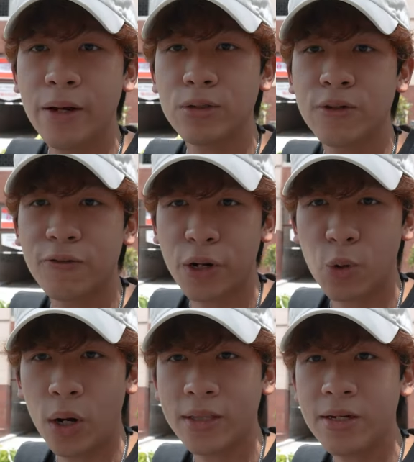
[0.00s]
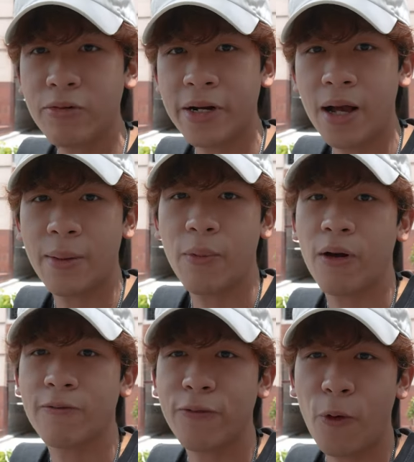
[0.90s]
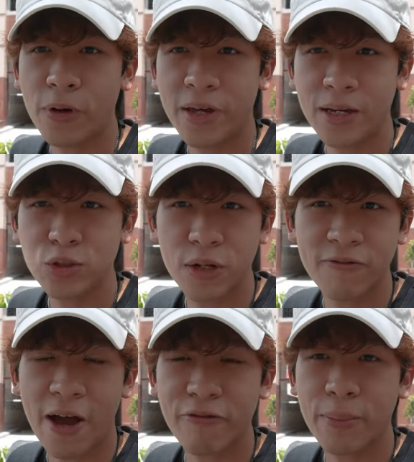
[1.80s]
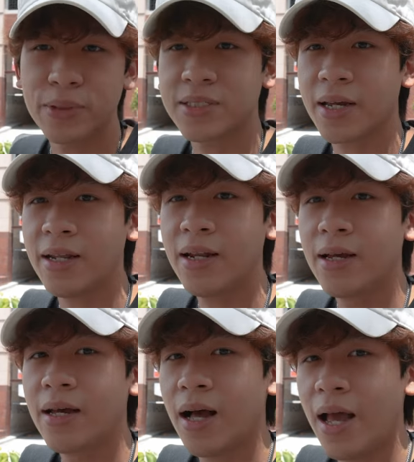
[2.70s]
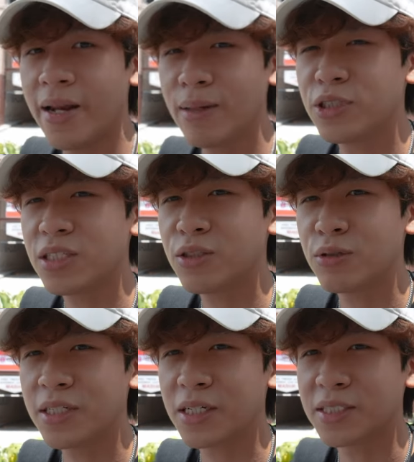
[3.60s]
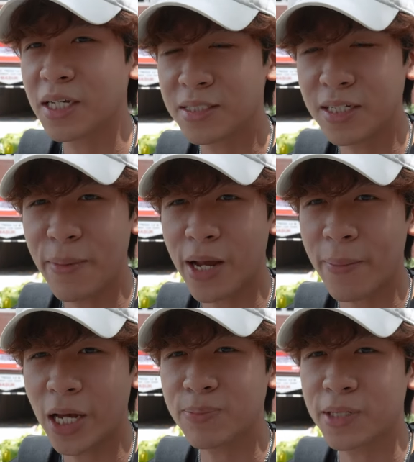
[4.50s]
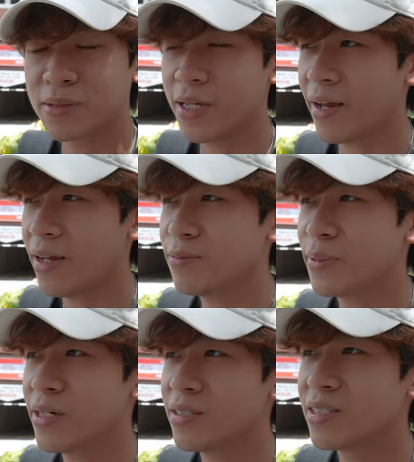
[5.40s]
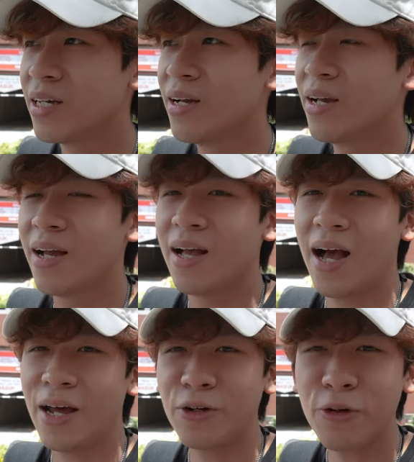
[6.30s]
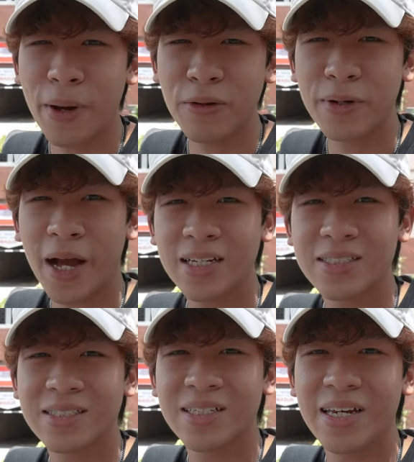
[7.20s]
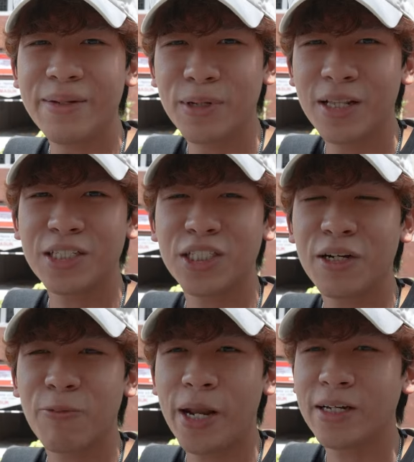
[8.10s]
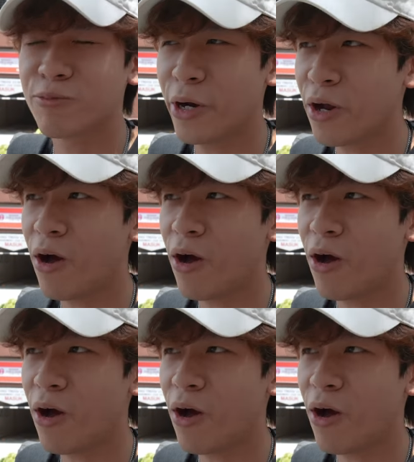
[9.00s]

And also for the quality, right now I'm on 4K 25 frames per second. And I'm just using the 60 megabytes per second because I don't know about you guys, in Malaysia the weather is very